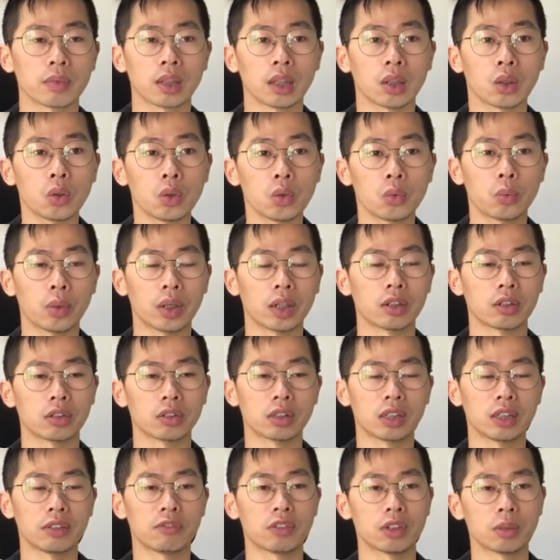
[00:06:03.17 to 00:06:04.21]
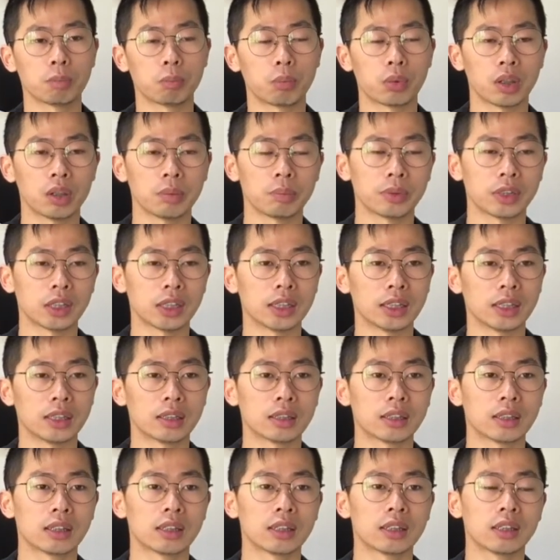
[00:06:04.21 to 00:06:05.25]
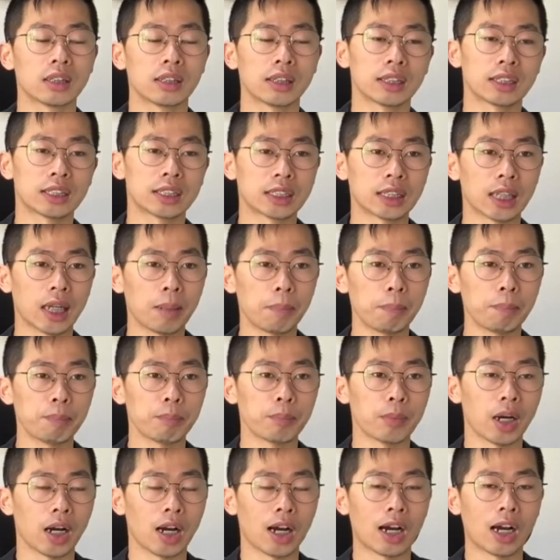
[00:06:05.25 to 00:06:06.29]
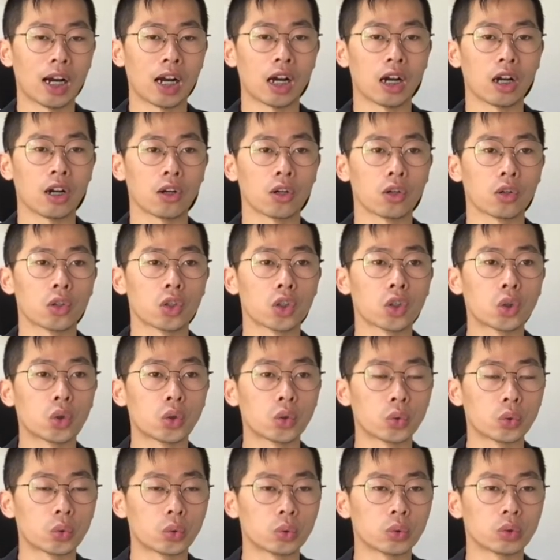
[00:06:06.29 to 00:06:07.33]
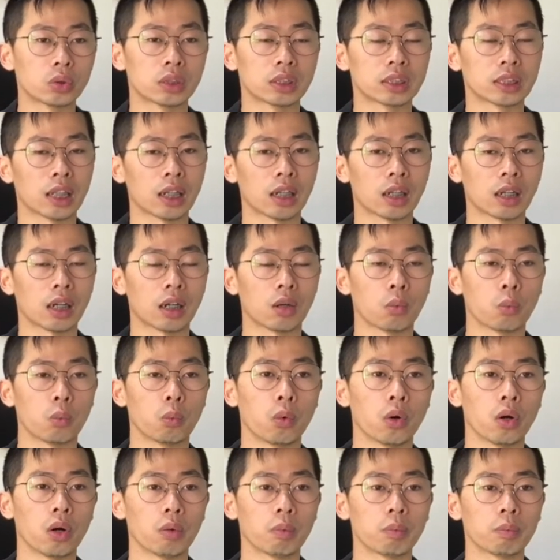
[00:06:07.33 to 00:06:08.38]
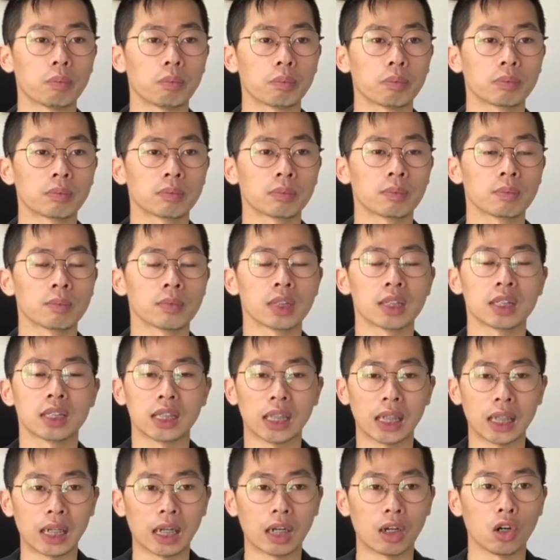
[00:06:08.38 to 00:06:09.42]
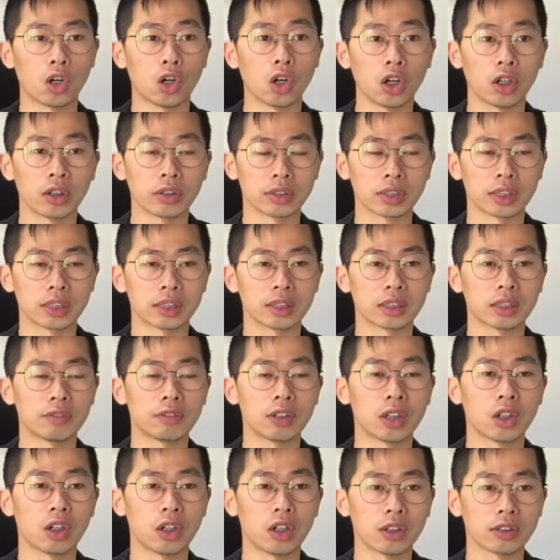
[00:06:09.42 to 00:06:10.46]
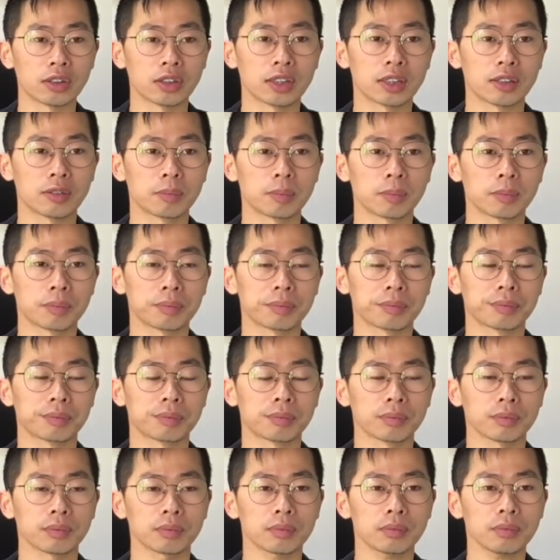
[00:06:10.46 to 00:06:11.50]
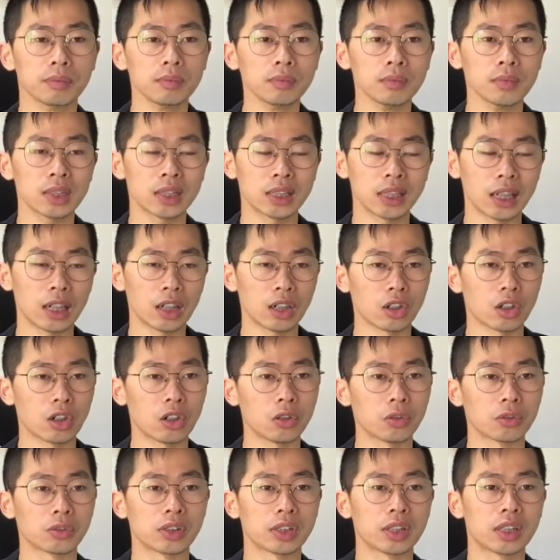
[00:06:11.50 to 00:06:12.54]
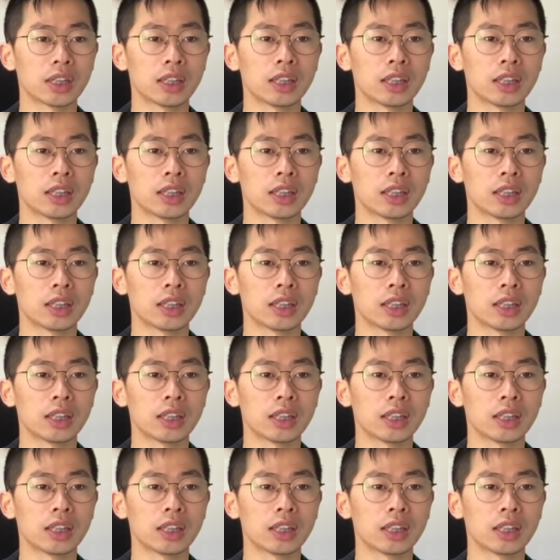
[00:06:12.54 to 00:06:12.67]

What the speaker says: everyone got different property. Some are cool, some are warm, some are hot, even hot, some are cold.